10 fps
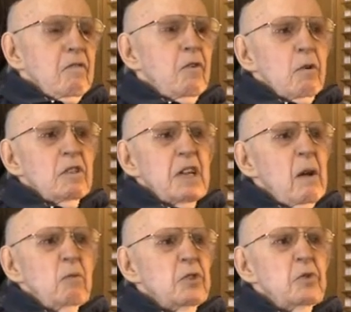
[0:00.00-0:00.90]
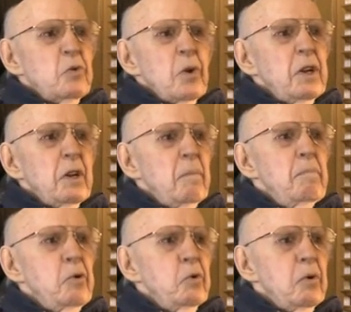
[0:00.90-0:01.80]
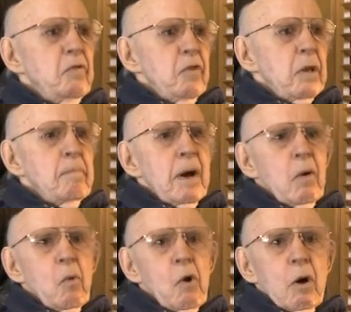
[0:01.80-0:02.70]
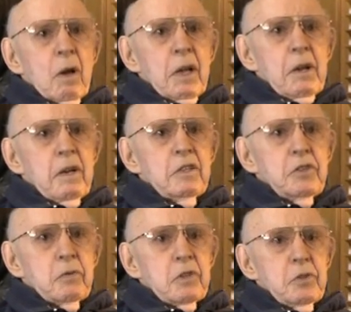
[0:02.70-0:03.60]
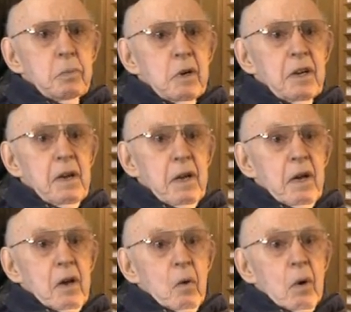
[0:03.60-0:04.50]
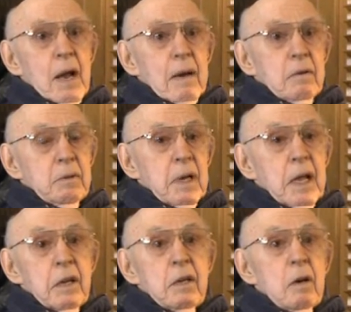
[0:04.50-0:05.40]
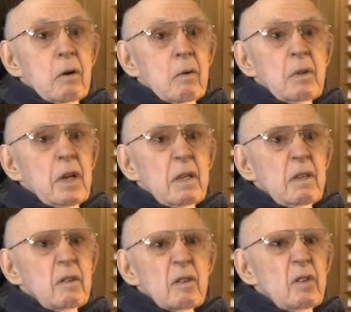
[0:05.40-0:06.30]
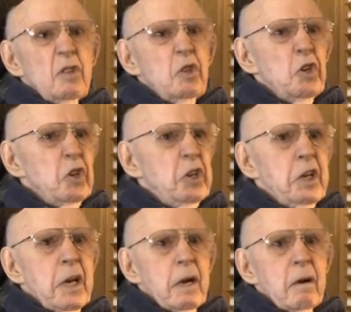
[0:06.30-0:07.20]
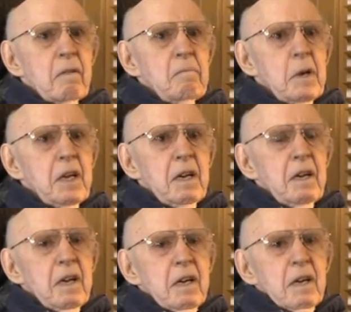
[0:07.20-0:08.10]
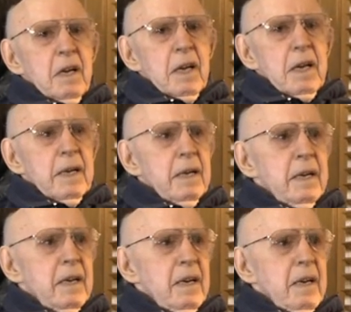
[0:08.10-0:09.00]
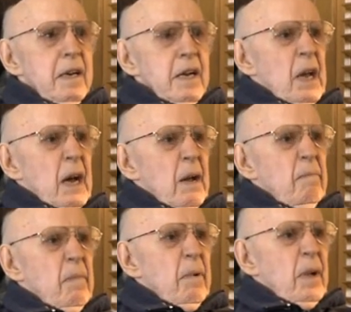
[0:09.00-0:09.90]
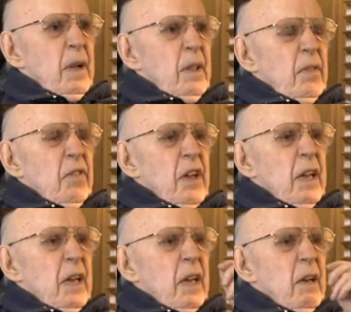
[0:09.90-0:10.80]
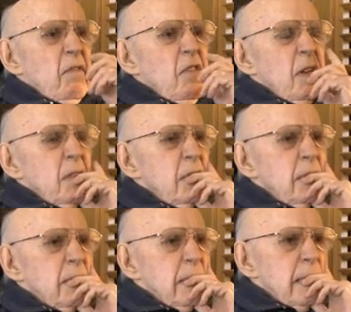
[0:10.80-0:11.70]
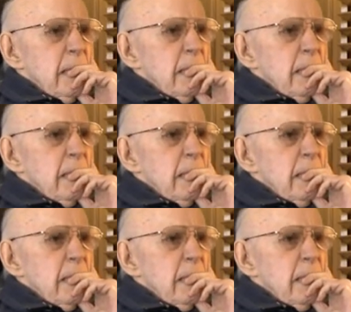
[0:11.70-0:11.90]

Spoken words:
of course I was treated beautifully by Royal Industries when I was let go. They took good care of me. And I'm thinking of this